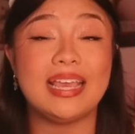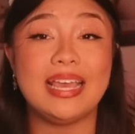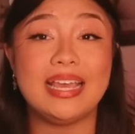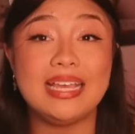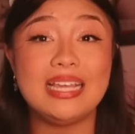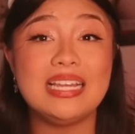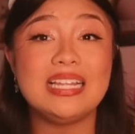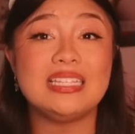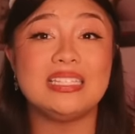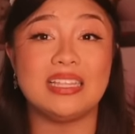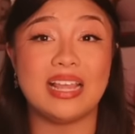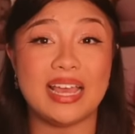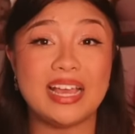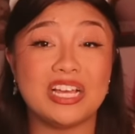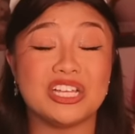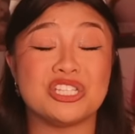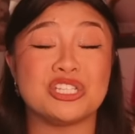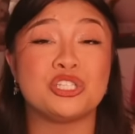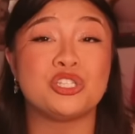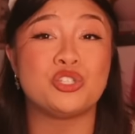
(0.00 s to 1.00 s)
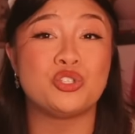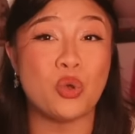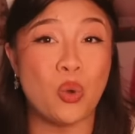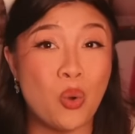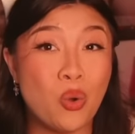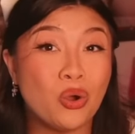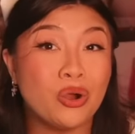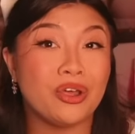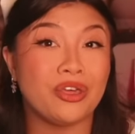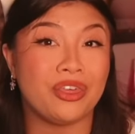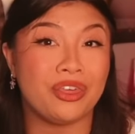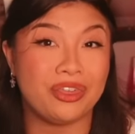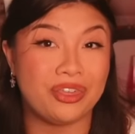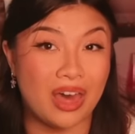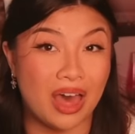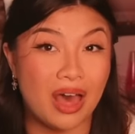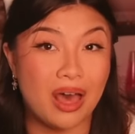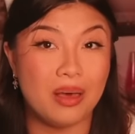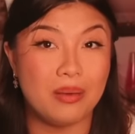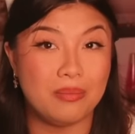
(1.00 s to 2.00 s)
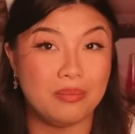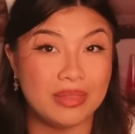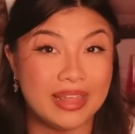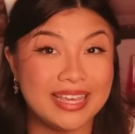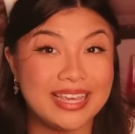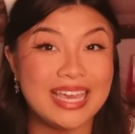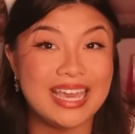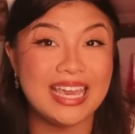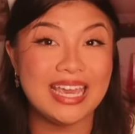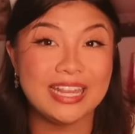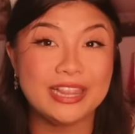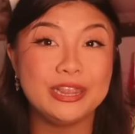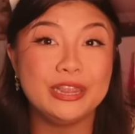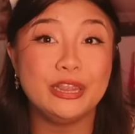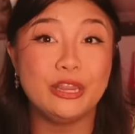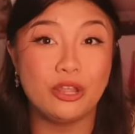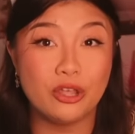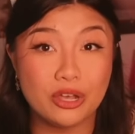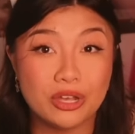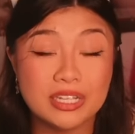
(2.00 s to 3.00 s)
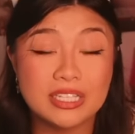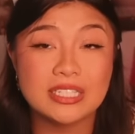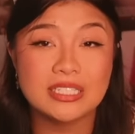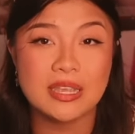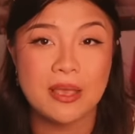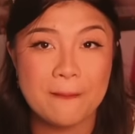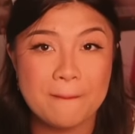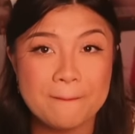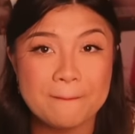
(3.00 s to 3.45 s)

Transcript: is like a sore thumb. Like, it looks